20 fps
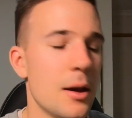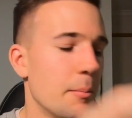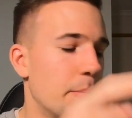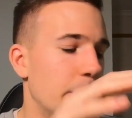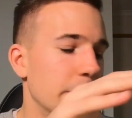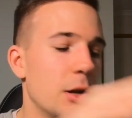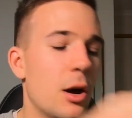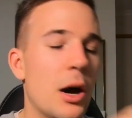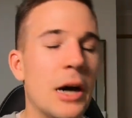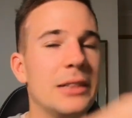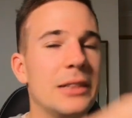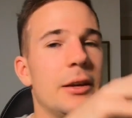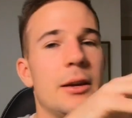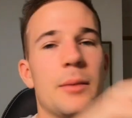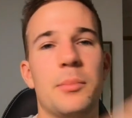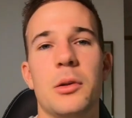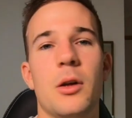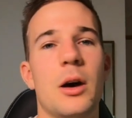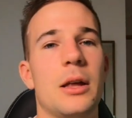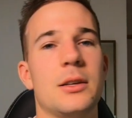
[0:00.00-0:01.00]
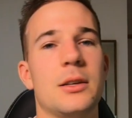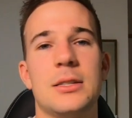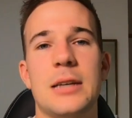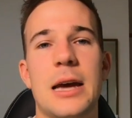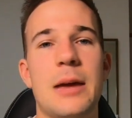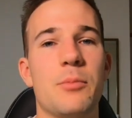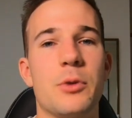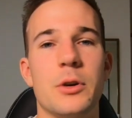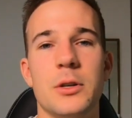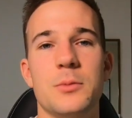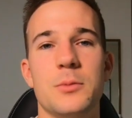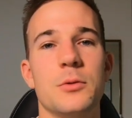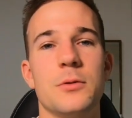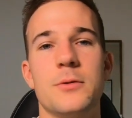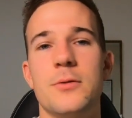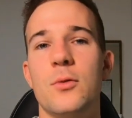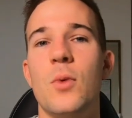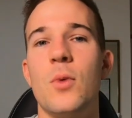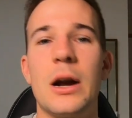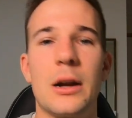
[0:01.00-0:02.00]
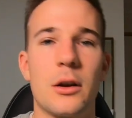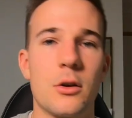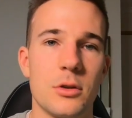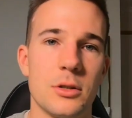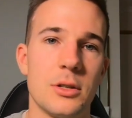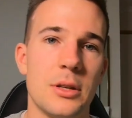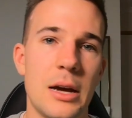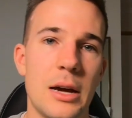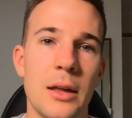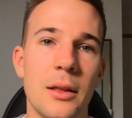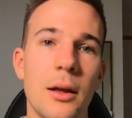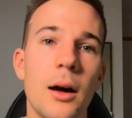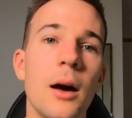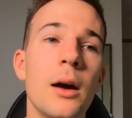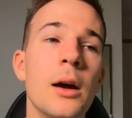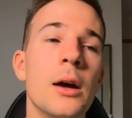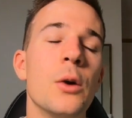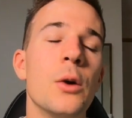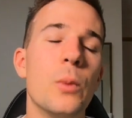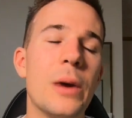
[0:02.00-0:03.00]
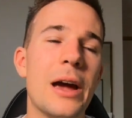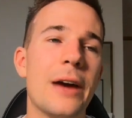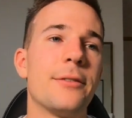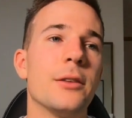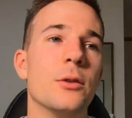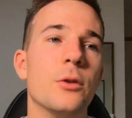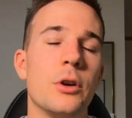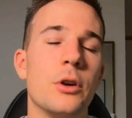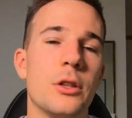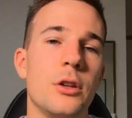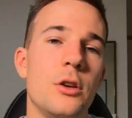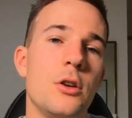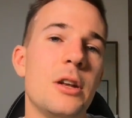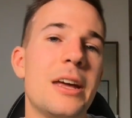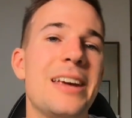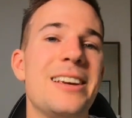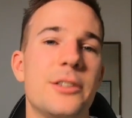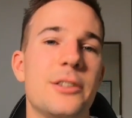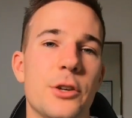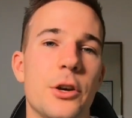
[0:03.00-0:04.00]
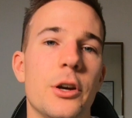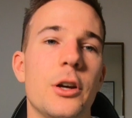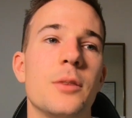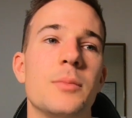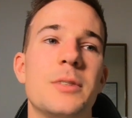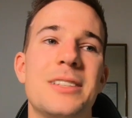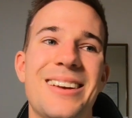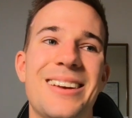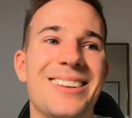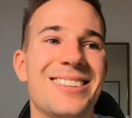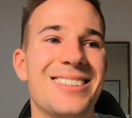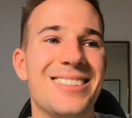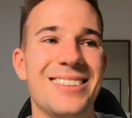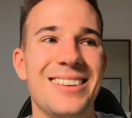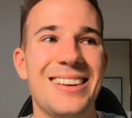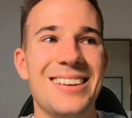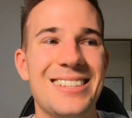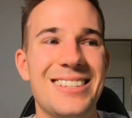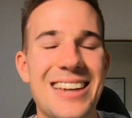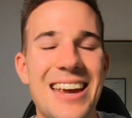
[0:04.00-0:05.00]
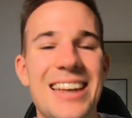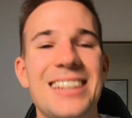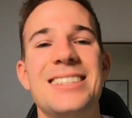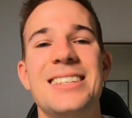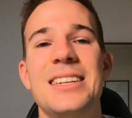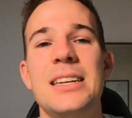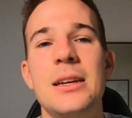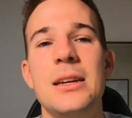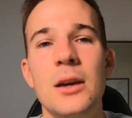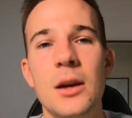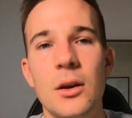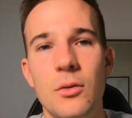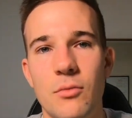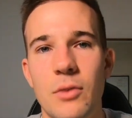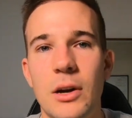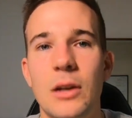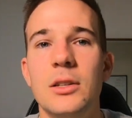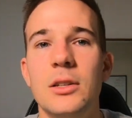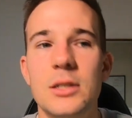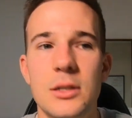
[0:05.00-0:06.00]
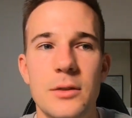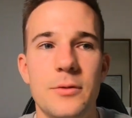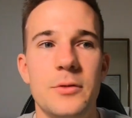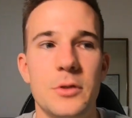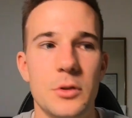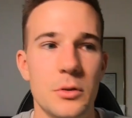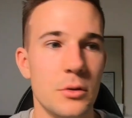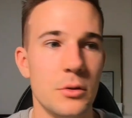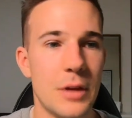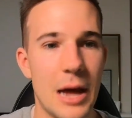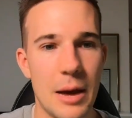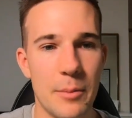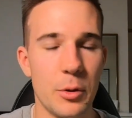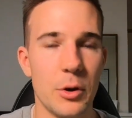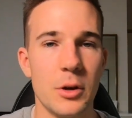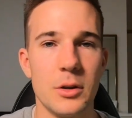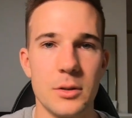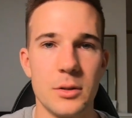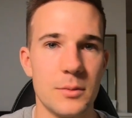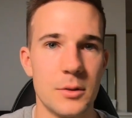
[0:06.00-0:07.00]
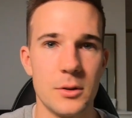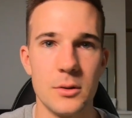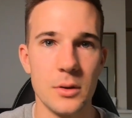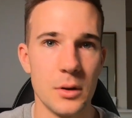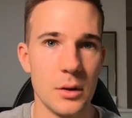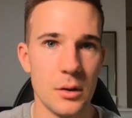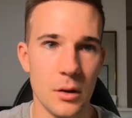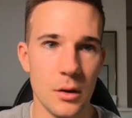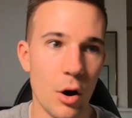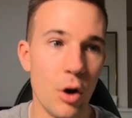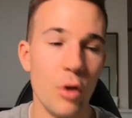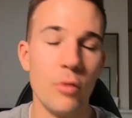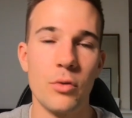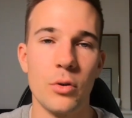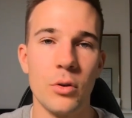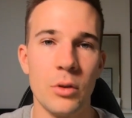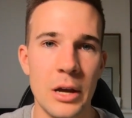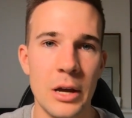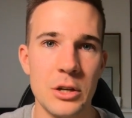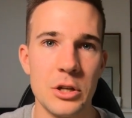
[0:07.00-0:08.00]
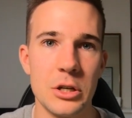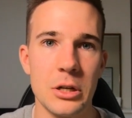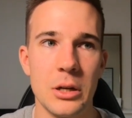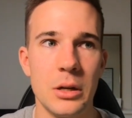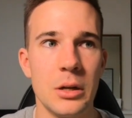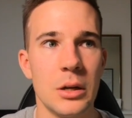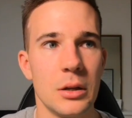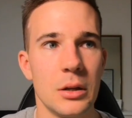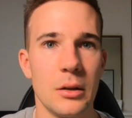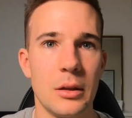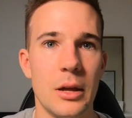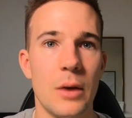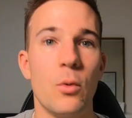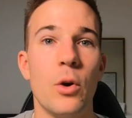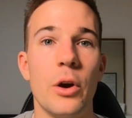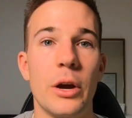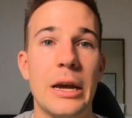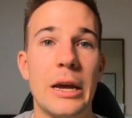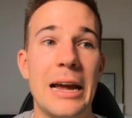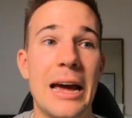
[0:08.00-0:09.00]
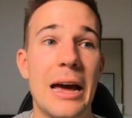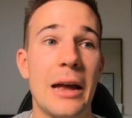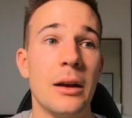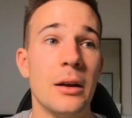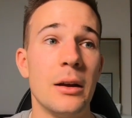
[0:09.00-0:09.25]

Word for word: blindly apply the same principles for one across the other. We have to look at the unique circumstance, the intensity relative to that person's overall engine that they're working at,